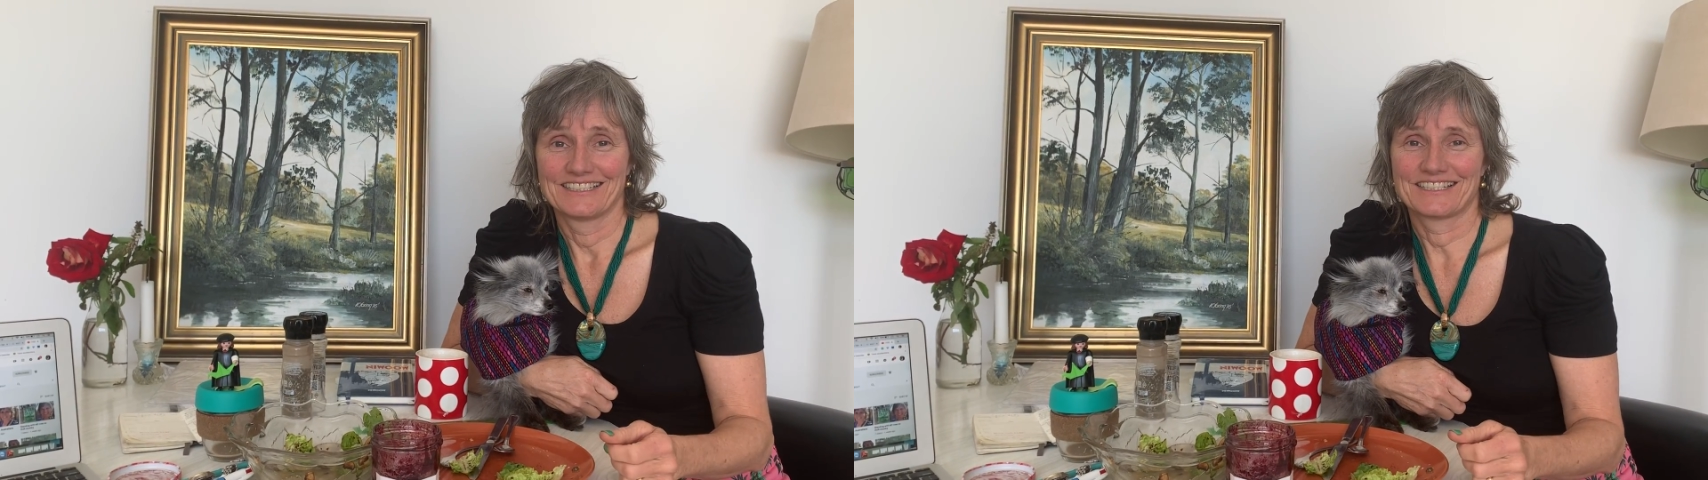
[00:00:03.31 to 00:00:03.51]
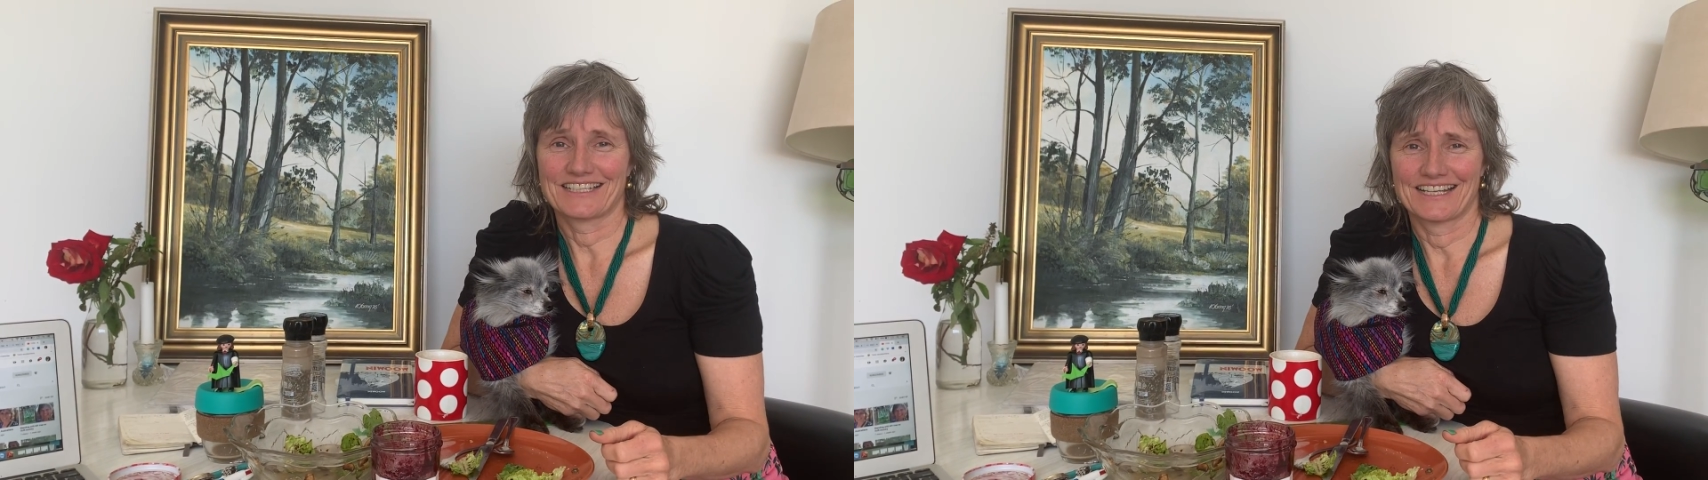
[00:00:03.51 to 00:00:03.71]

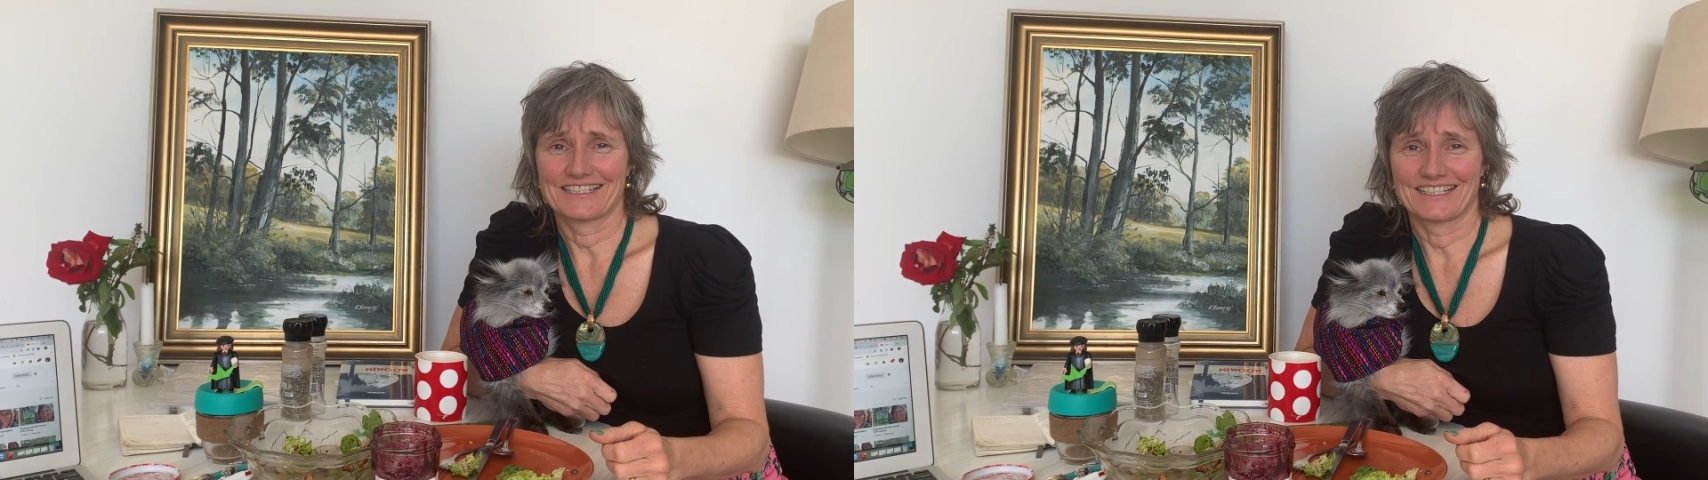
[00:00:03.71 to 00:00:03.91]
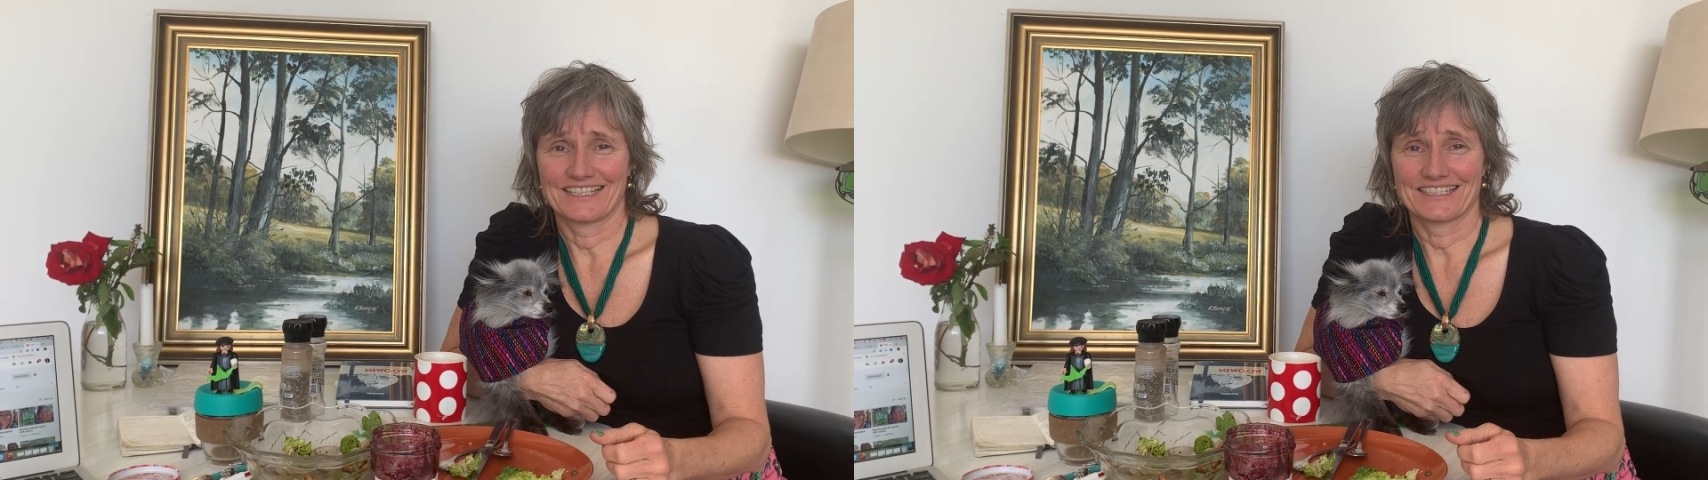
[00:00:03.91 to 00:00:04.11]

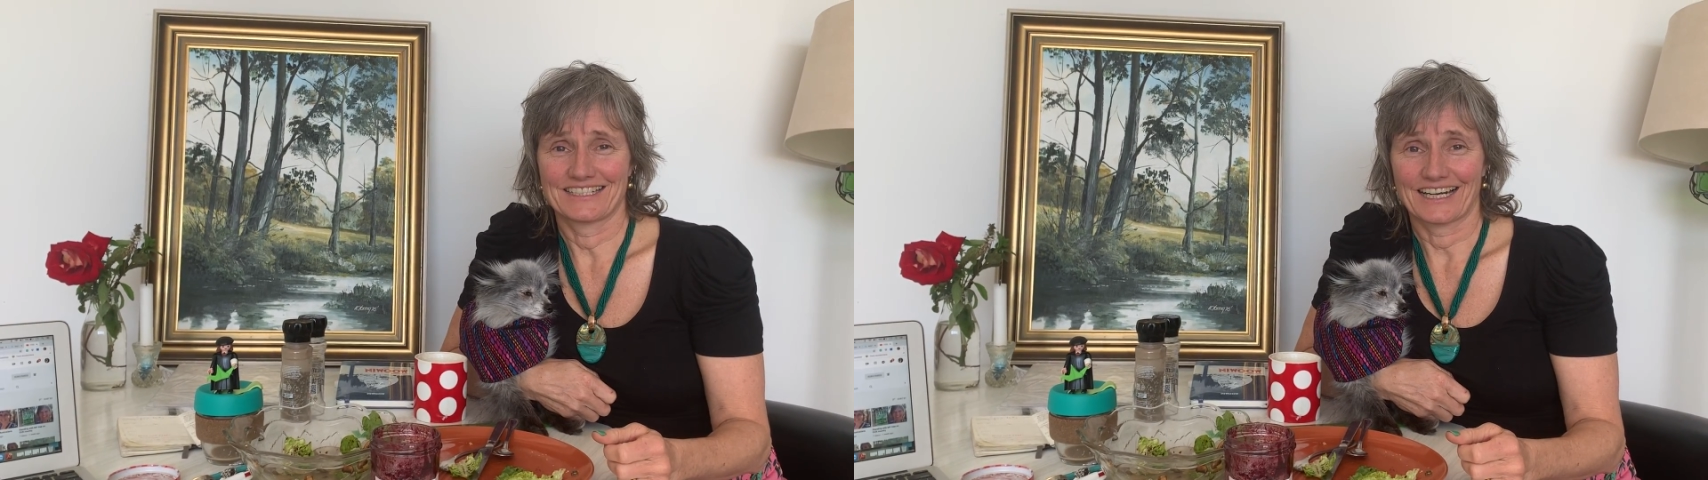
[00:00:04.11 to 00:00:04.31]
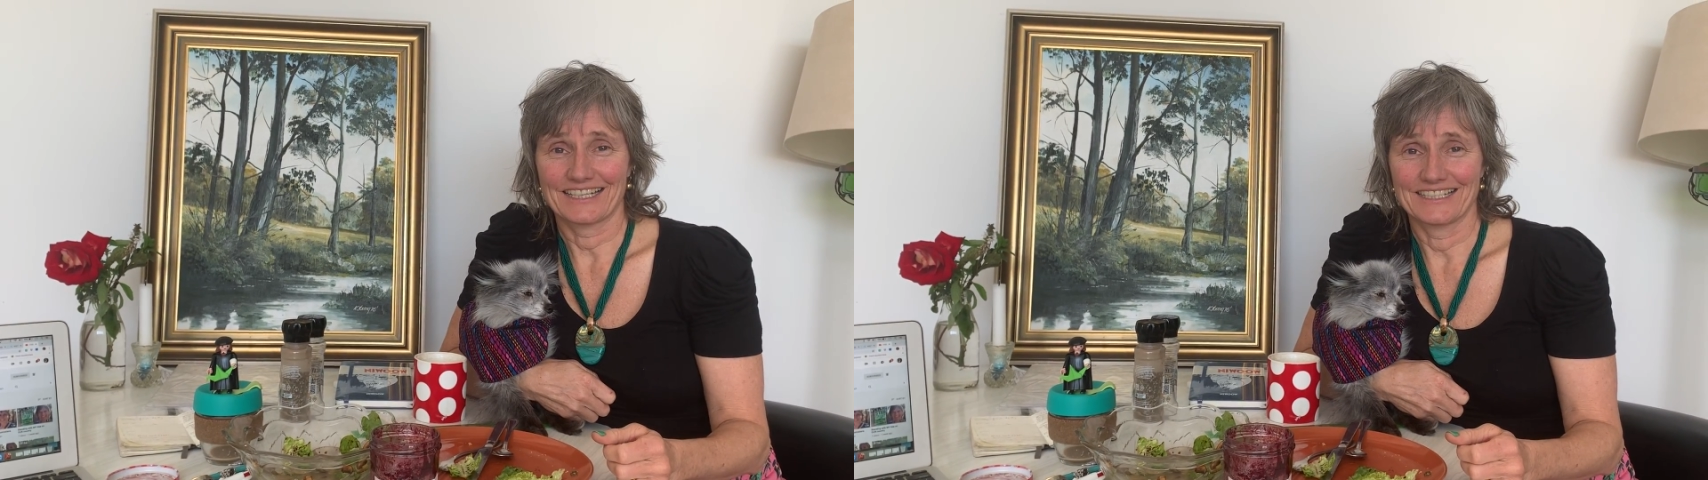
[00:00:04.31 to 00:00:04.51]
Stance Against
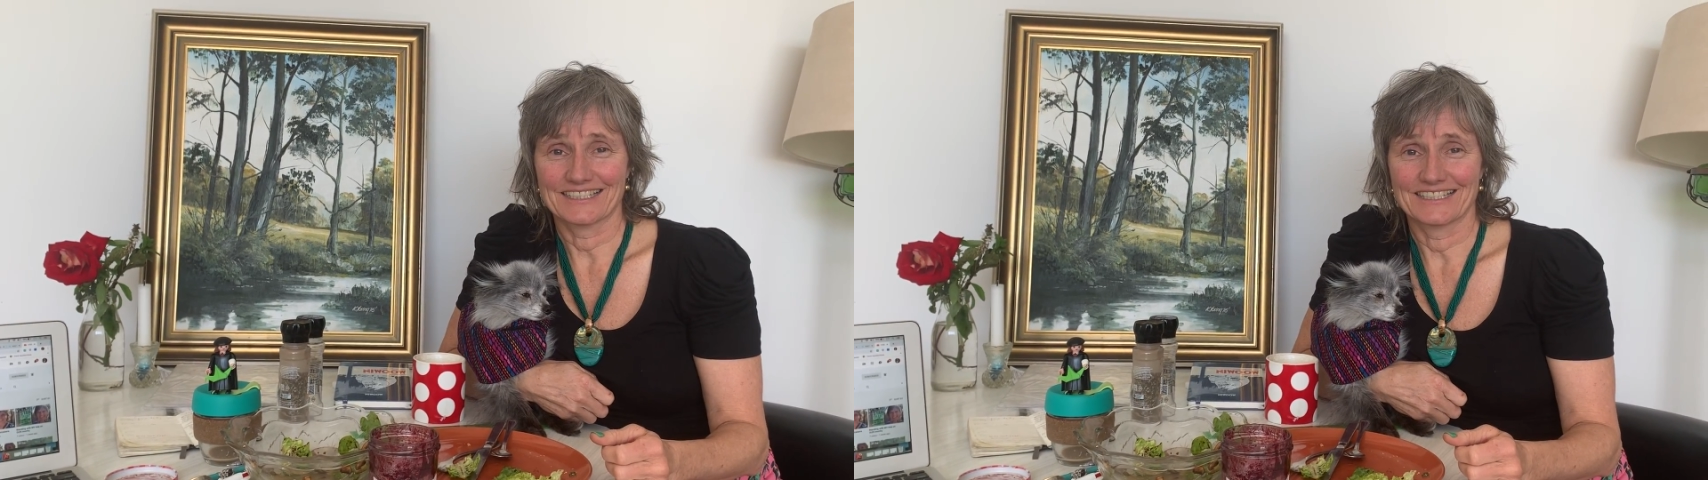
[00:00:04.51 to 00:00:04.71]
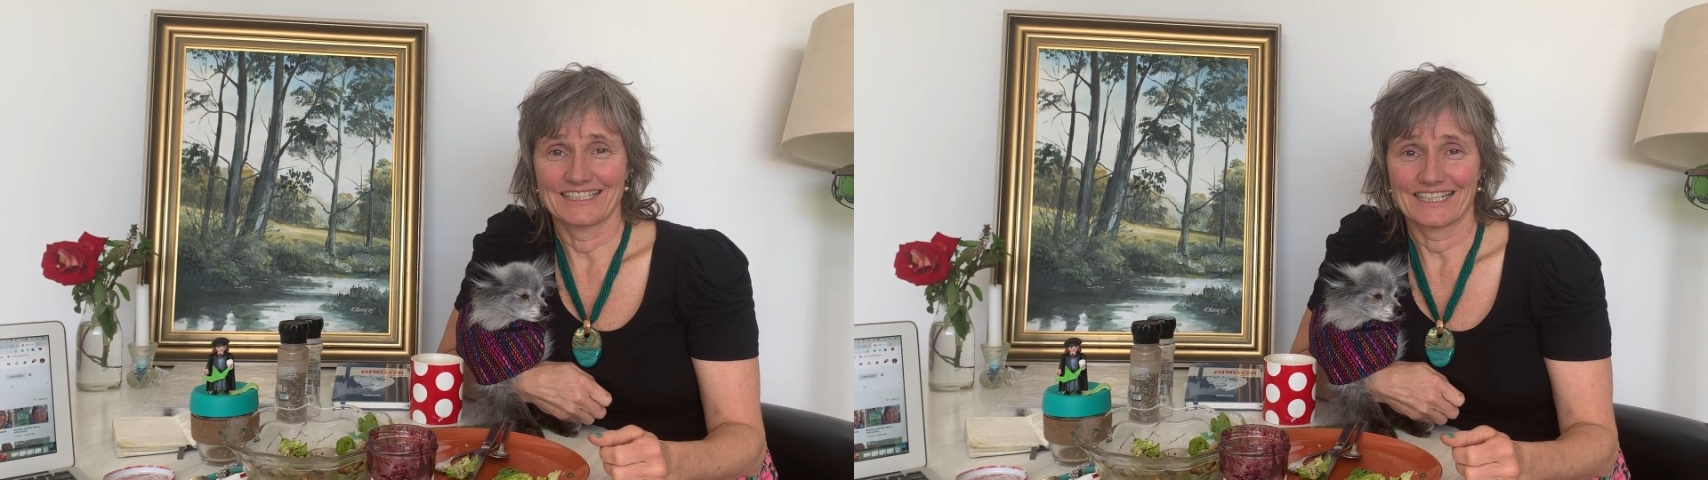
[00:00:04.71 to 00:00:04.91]
Yuckiness and